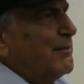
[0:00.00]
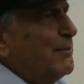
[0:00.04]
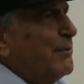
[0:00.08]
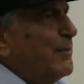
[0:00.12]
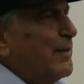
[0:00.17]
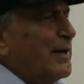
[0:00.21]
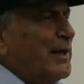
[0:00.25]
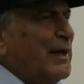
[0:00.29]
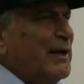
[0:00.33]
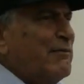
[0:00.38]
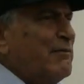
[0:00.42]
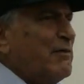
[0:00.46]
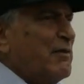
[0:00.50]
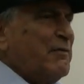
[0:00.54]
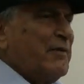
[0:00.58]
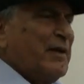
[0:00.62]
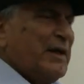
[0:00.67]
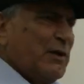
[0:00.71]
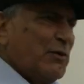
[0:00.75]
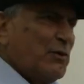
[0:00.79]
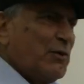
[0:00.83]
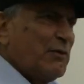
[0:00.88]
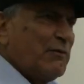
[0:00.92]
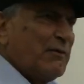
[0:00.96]
He gave a
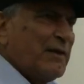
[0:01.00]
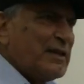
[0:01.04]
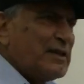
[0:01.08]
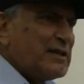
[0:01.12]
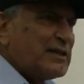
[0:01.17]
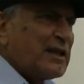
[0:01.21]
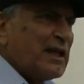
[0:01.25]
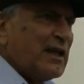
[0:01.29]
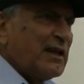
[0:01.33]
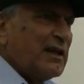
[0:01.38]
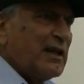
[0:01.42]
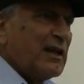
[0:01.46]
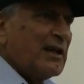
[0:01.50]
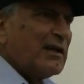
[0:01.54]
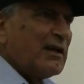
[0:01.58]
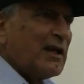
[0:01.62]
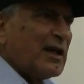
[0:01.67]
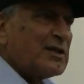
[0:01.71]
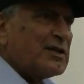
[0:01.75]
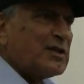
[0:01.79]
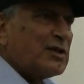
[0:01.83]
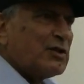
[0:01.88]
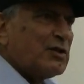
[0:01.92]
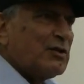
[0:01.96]
very good vegetarian
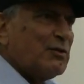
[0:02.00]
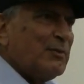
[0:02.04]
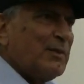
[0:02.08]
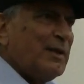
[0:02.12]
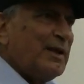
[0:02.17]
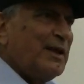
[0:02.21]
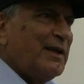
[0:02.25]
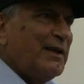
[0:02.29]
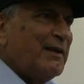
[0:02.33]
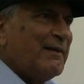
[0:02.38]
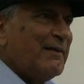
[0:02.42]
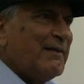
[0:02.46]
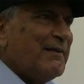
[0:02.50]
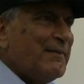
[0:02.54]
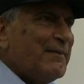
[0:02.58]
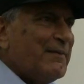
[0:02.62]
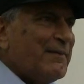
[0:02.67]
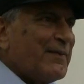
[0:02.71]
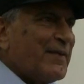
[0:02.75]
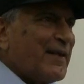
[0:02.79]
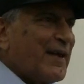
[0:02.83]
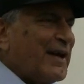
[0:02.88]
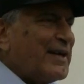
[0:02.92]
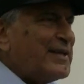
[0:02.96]
lunch to me.
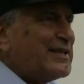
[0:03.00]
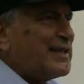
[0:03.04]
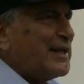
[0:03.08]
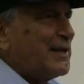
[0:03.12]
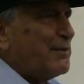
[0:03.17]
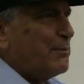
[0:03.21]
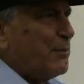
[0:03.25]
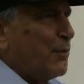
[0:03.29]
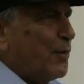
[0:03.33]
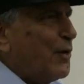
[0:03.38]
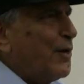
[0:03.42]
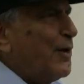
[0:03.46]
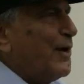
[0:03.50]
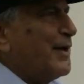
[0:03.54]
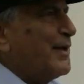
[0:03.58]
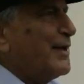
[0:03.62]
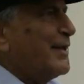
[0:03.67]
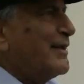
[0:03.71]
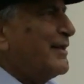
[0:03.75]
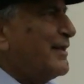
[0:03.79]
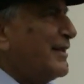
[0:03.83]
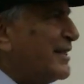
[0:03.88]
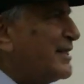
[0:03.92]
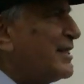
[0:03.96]
I said,
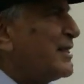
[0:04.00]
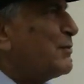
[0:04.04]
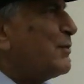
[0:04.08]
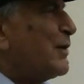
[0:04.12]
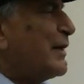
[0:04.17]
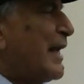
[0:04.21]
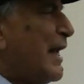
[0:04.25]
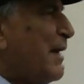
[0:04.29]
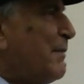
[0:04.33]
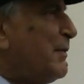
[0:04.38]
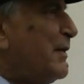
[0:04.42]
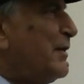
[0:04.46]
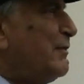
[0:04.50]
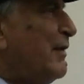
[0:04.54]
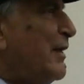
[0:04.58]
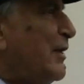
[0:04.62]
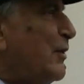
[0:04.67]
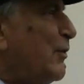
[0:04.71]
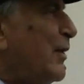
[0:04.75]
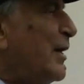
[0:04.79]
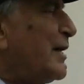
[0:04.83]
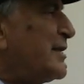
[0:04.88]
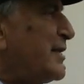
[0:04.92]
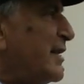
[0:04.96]
boy, this is what happens when
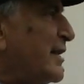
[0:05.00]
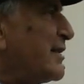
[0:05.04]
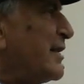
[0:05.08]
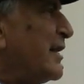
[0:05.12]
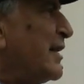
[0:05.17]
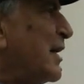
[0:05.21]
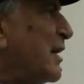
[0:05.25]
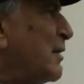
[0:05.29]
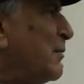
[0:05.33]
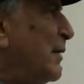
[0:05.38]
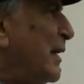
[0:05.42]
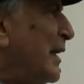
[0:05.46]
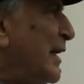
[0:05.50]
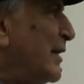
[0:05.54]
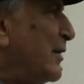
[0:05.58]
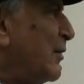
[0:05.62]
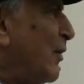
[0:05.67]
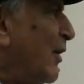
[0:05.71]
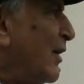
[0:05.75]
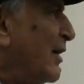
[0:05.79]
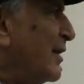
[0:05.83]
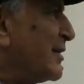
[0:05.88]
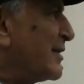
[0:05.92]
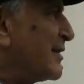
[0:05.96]
you get $600 million.
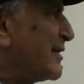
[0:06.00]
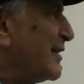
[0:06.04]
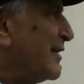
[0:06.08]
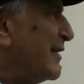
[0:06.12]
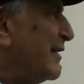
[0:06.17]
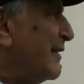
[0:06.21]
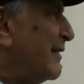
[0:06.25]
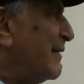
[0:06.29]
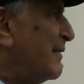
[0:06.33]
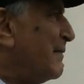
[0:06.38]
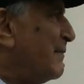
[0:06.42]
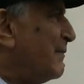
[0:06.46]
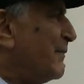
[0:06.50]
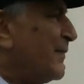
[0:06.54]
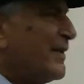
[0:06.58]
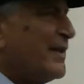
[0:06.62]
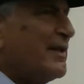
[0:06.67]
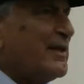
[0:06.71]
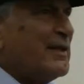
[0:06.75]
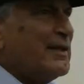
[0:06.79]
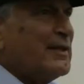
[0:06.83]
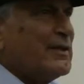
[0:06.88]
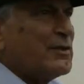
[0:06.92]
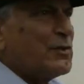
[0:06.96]

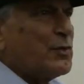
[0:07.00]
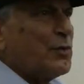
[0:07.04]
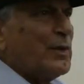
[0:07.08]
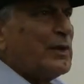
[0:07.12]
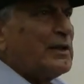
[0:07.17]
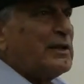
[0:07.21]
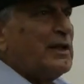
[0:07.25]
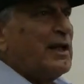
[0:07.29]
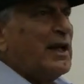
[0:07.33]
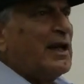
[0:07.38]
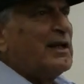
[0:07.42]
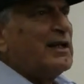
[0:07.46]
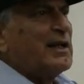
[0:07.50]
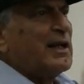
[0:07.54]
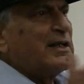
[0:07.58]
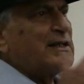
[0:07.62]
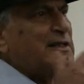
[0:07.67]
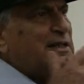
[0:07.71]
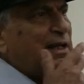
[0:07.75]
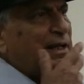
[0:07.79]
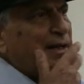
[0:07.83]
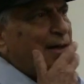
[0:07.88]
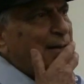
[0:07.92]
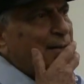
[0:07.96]
So at the end I
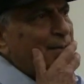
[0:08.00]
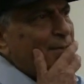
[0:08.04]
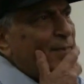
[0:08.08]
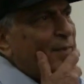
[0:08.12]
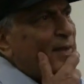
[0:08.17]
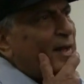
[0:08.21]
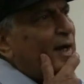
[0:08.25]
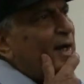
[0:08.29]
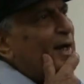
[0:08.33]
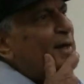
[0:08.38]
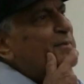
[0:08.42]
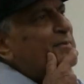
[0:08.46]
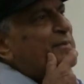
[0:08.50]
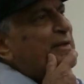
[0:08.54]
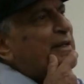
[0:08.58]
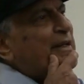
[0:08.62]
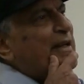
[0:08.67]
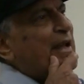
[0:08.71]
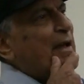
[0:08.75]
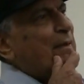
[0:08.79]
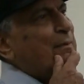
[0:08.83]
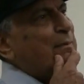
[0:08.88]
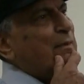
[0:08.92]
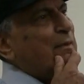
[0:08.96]
said, I am very
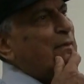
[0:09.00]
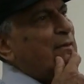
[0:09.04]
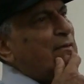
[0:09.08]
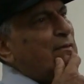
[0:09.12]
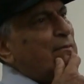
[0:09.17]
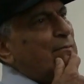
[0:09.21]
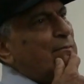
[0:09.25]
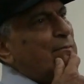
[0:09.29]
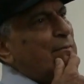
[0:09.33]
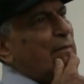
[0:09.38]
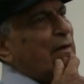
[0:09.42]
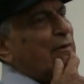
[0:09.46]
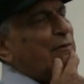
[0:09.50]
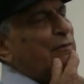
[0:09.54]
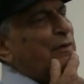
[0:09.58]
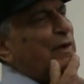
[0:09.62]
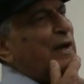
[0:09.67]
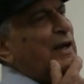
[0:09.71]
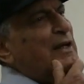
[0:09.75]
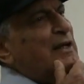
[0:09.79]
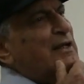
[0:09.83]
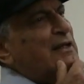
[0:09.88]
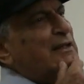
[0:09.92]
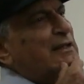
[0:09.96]
happy, my
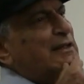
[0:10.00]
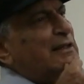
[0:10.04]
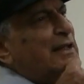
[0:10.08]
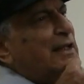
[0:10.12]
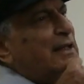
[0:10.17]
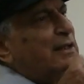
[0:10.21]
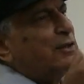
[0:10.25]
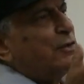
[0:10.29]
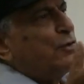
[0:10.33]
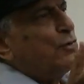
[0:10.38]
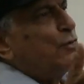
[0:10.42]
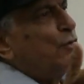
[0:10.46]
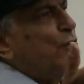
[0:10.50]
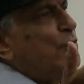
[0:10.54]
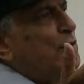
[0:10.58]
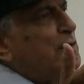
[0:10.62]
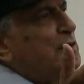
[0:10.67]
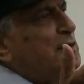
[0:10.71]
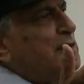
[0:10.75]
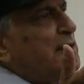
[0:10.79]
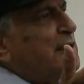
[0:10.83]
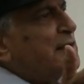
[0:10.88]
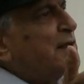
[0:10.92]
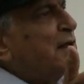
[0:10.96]
friend, that you got
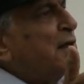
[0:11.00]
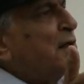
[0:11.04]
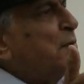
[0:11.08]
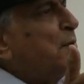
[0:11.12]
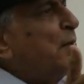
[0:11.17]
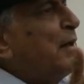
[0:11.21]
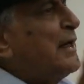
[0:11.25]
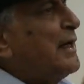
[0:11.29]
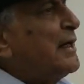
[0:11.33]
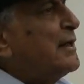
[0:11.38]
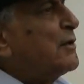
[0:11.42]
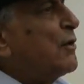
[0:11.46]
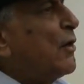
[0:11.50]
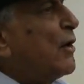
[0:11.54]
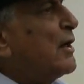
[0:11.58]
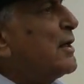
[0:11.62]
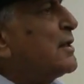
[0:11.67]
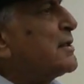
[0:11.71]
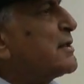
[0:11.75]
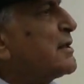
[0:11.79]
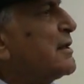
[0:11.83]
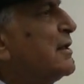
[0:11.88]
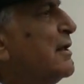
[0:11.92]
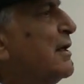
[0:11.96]
$600 million
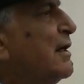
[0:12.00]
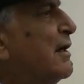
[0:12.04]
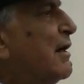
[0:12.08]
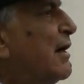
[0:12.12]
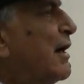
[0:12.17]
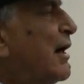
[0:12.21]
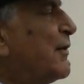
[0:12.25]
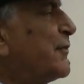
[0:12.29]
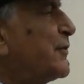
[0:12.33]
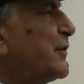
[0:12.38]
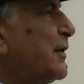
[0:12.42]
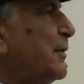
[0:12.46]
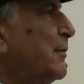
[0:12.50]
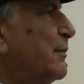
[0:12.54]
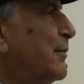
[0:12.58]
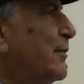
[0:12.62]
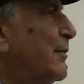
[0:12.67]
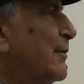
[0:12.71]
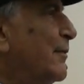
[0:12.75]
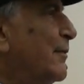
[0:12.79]
after